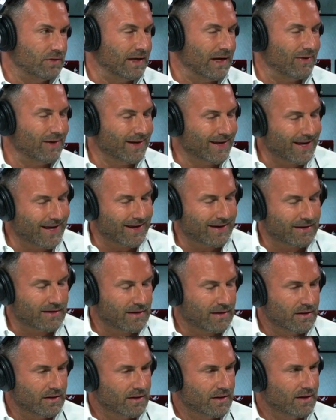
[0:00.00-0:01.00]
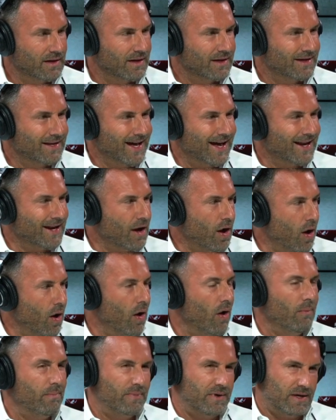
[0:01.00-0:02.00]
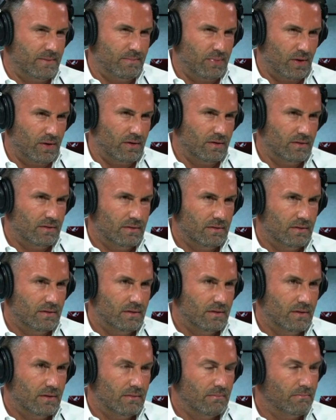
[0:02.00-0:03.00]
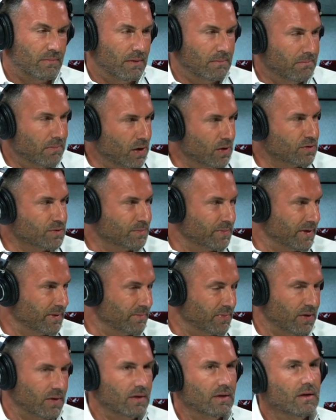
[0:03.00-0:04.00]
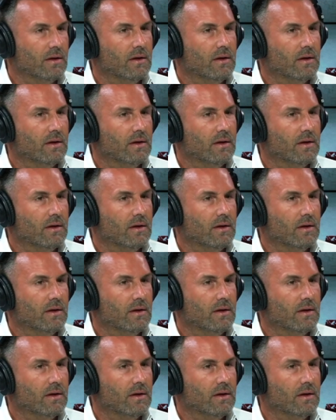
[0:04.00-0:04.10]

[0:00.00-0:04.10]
Now, again, not all people, but most people